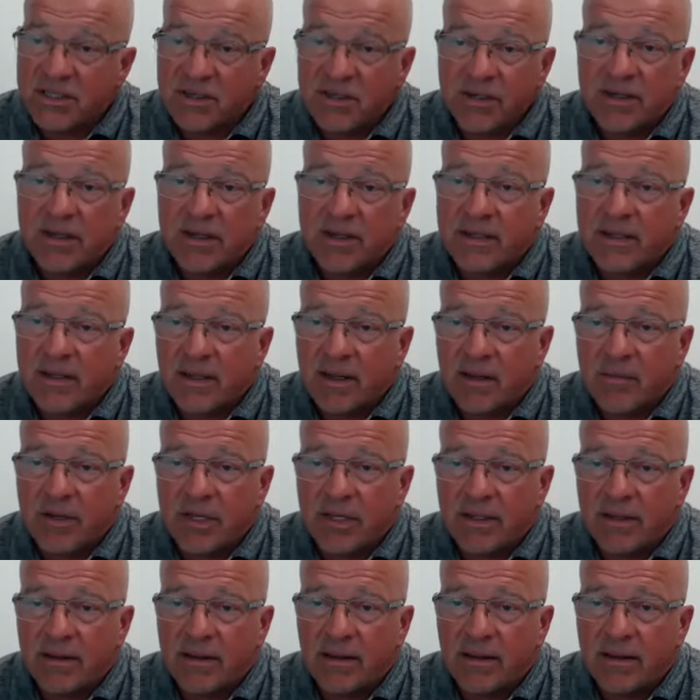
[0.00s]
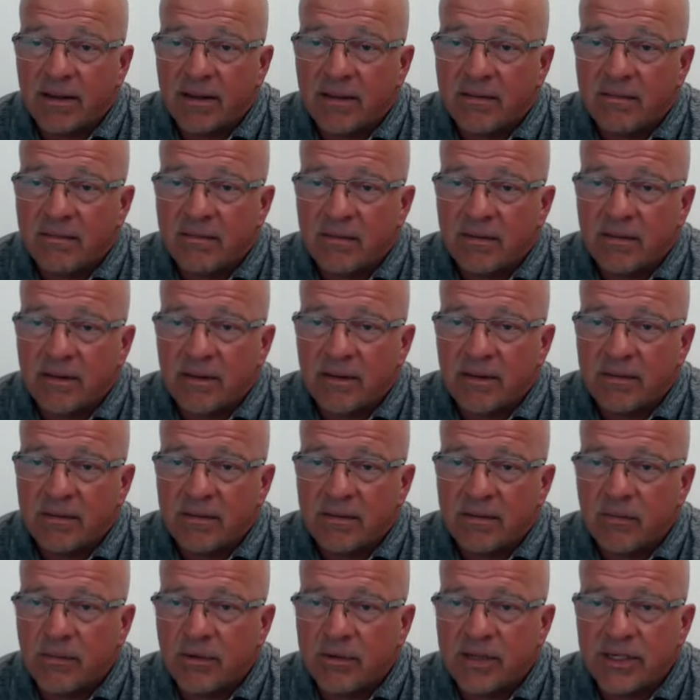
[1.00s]
could. I mean, uh,
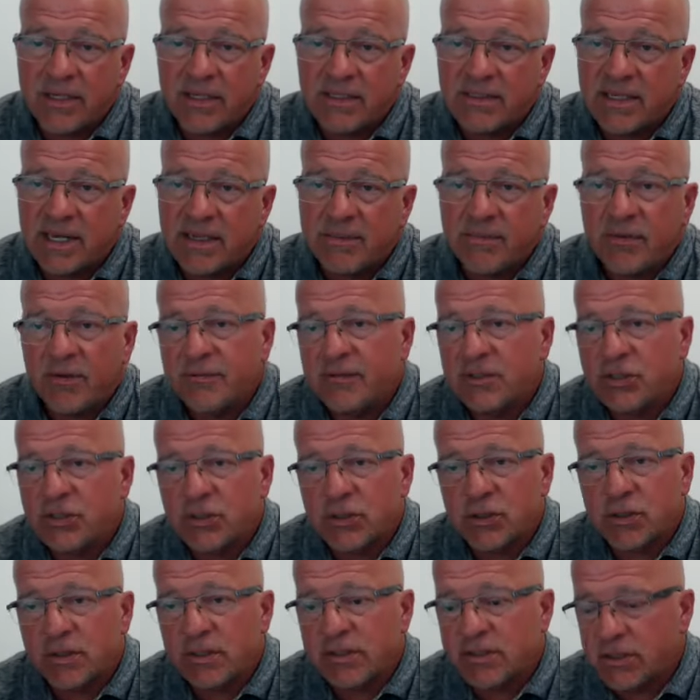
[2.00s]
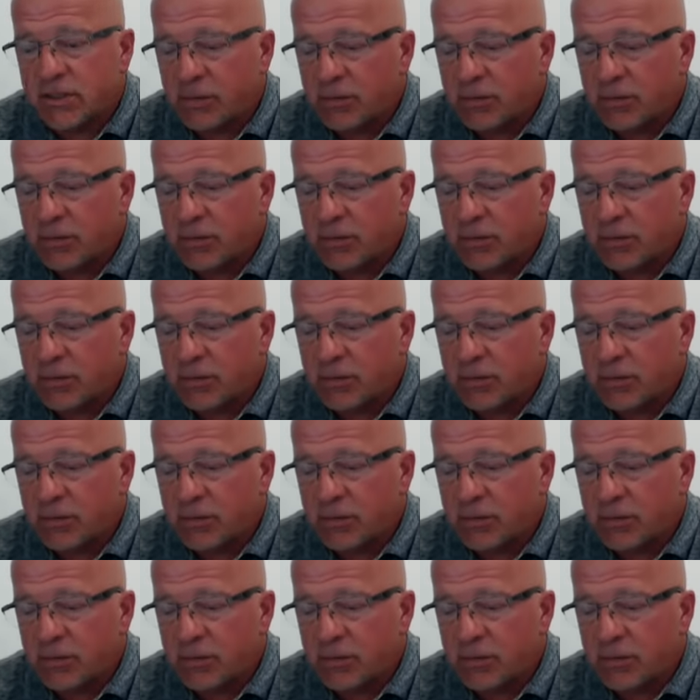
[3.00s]
with any type of insurance,